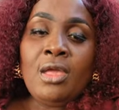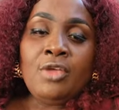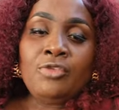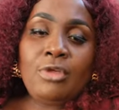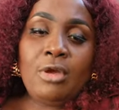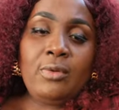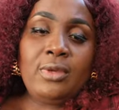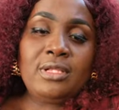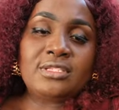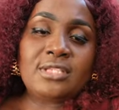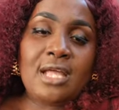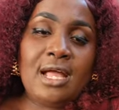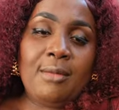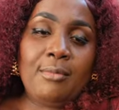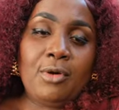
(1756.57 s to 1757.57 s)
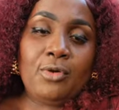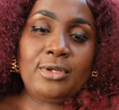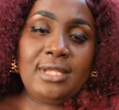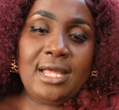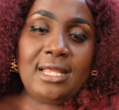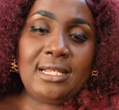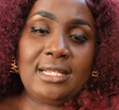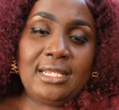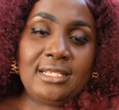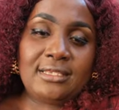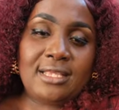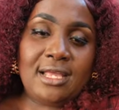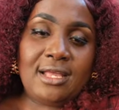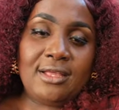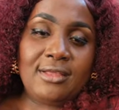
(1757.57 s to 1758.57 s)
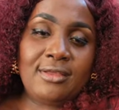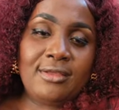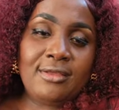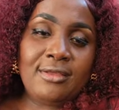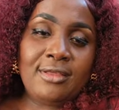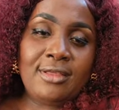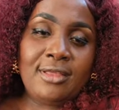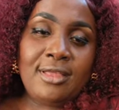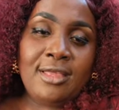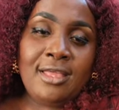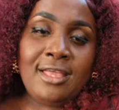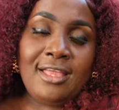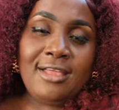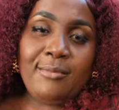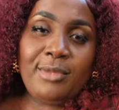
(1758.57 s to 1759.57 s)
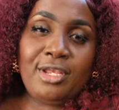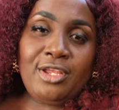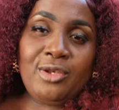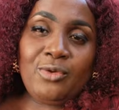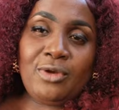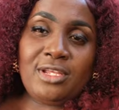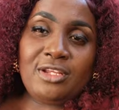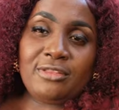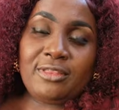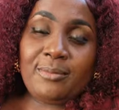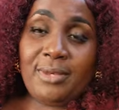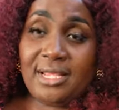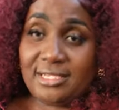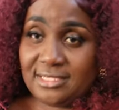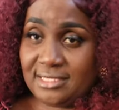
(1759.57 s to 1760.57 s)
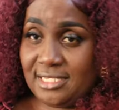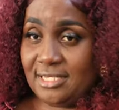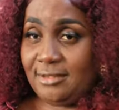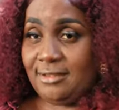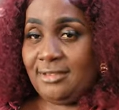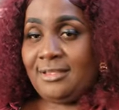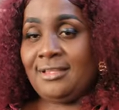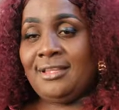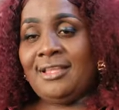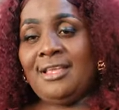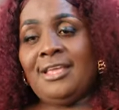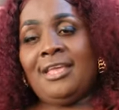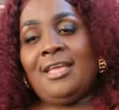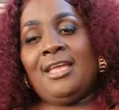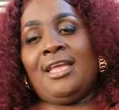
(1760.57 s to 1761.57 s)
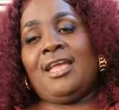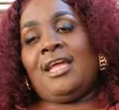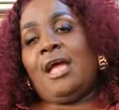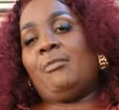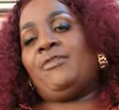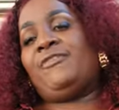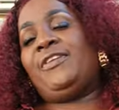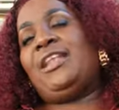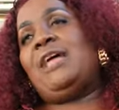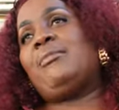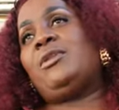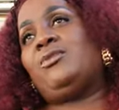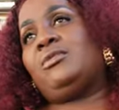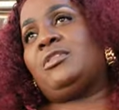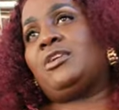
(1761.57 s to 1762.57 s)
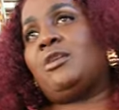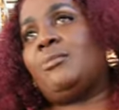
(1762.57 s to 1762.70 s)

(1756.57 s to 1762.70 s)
So we'll talk about that later. I don't know, that's a blessing. I'm going to feel like I lose the